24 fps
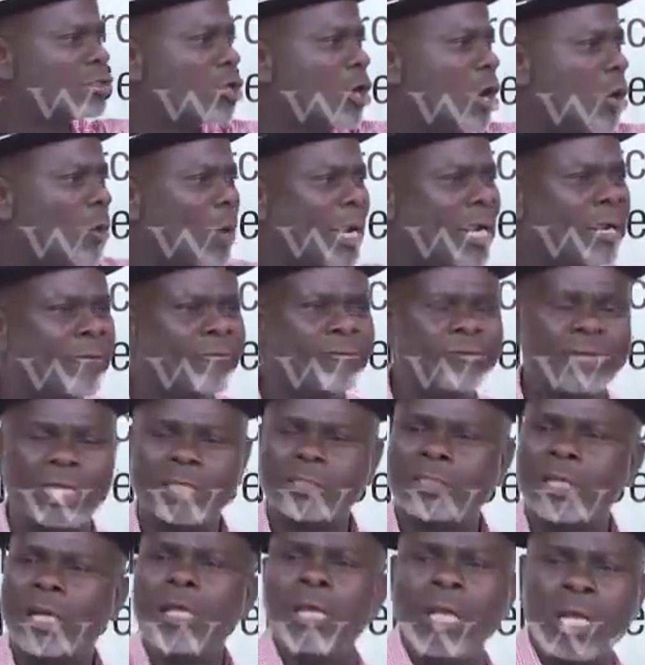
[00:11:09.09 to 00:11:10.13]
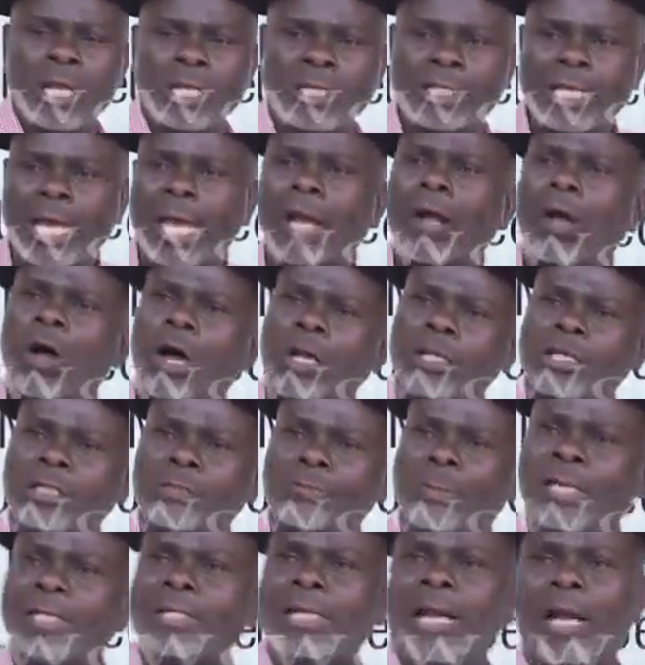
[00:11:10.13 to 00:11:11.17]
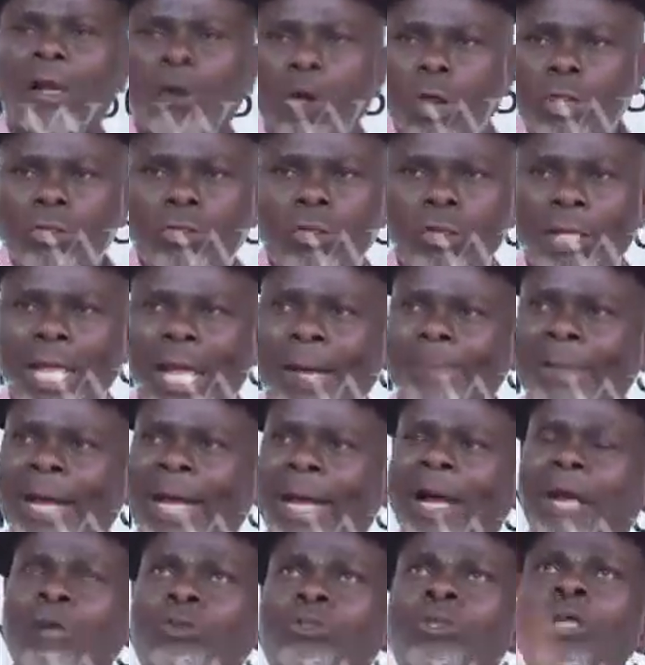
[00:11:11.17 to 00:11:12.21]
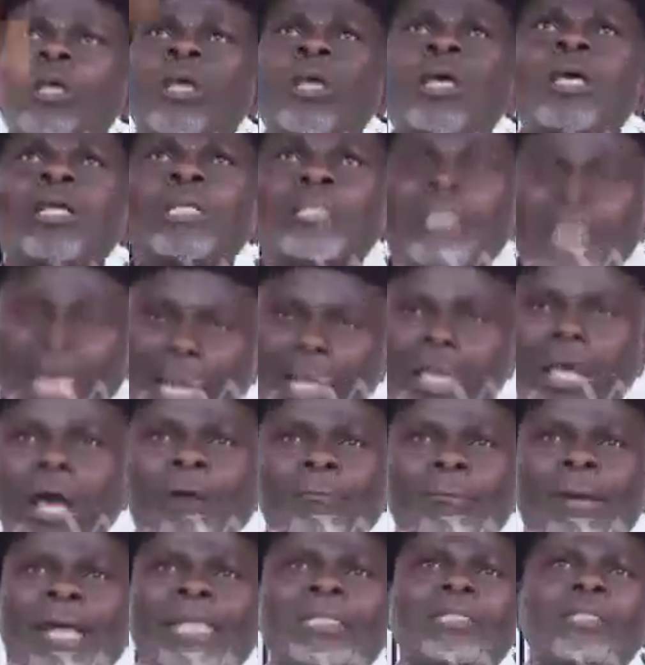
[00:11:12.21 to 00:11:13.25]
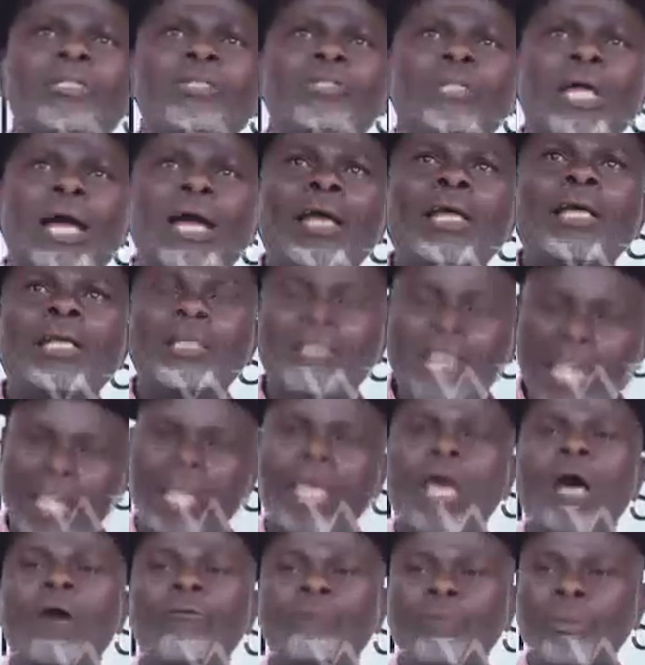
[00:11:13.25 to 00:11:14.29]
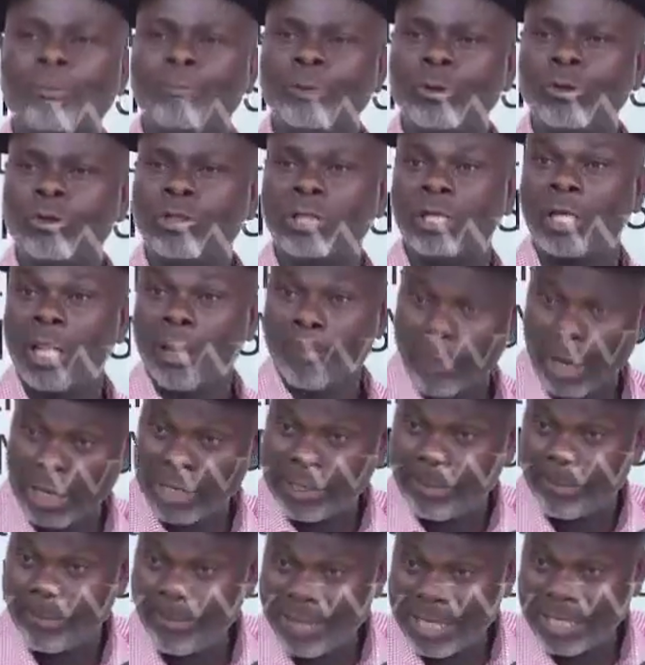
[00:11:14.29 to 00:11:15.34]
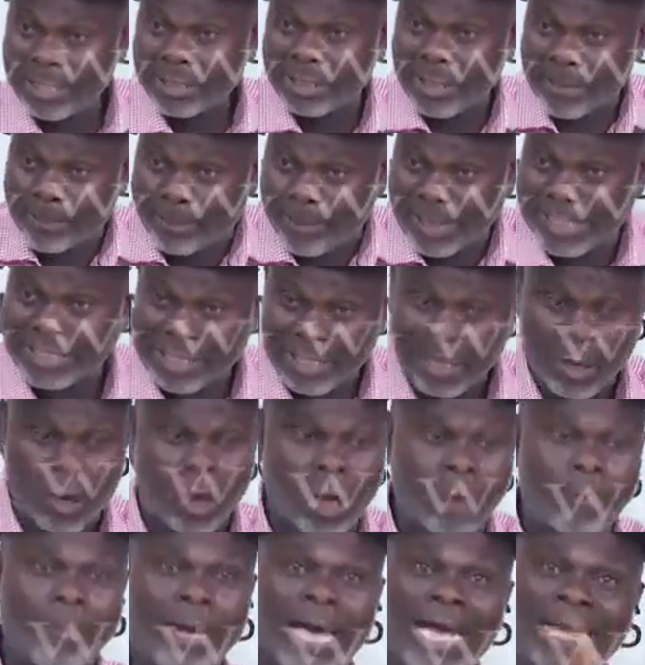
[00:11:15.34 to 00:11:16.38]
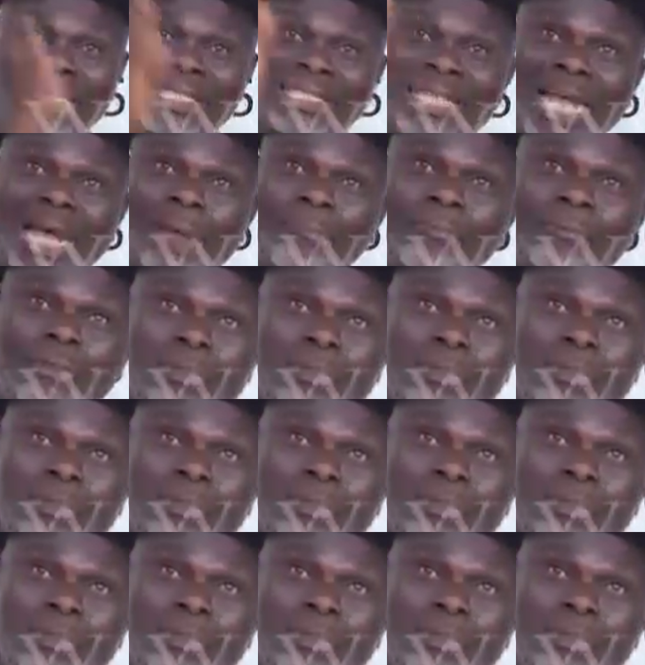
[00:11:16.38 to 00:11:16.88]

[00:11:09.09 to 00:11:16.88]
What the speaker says: call one of them and say, take all this material, go to that my house, take care of my children, take care of the building. But the person come and start